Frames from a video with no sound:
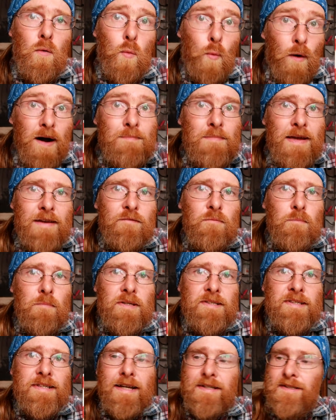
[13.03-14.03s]
Wine made from
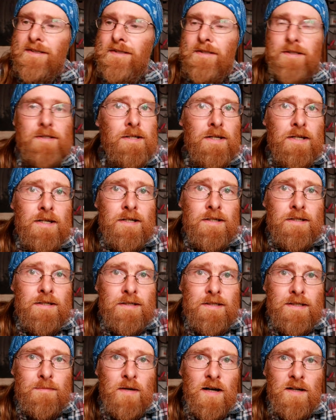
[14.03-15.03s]
Passata.
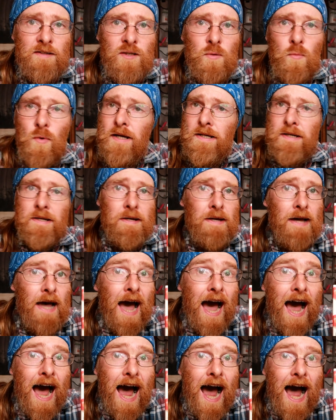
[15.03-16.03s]
Tomato wine.
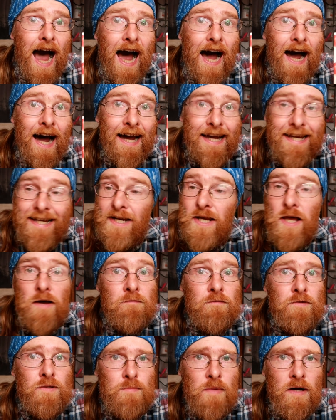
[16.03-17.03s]
I
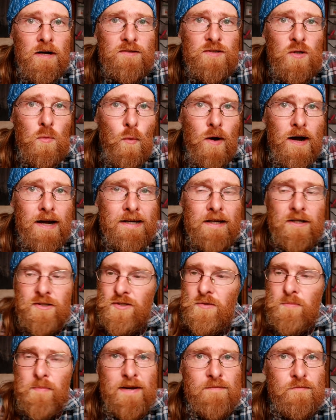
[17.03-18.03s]
love tomato wine I
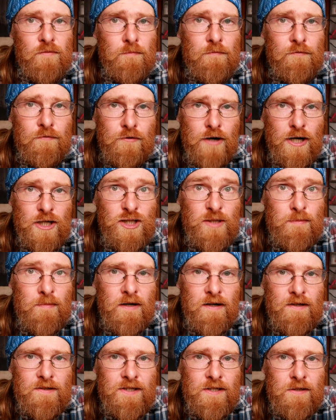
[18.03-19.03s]
do, made from fresh
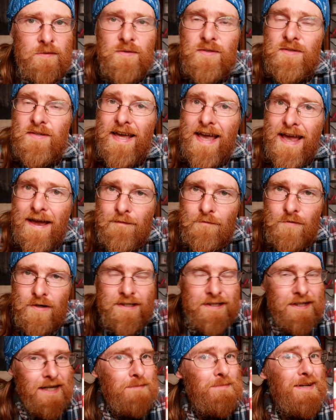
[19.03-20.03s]
tomatoes every
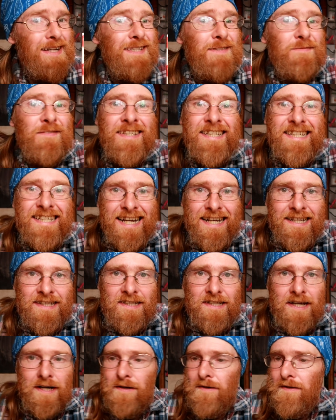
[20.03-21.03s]
time. It's
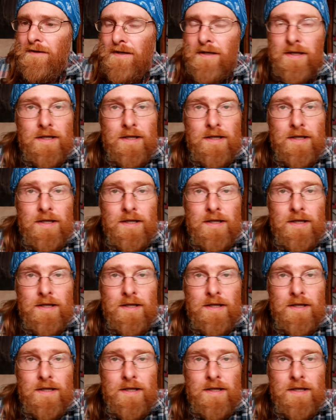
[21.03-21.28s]
fantastic.